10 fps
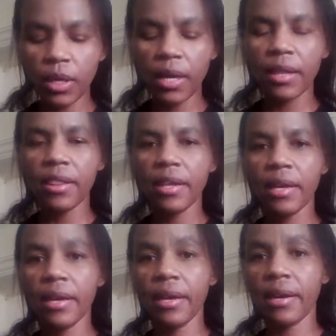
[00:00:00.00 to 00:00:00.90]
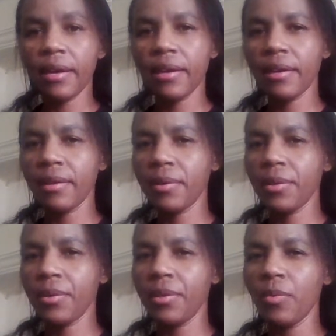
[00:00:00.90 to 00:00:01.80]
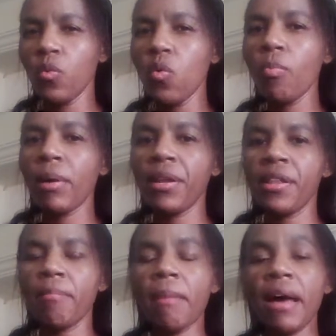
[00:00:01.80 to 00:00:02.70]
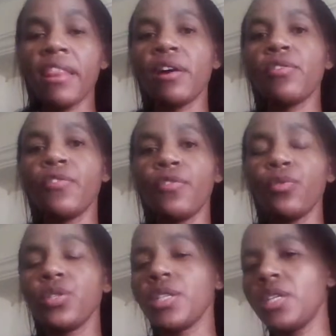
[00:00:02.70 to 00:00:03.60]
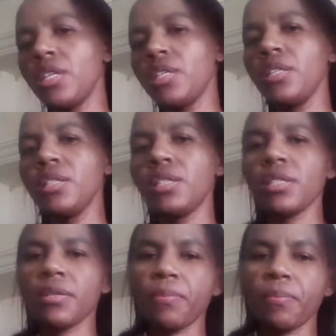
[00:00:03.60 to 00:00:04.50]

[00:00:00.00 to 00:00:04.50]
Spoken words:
and the woman, the mother of those kids,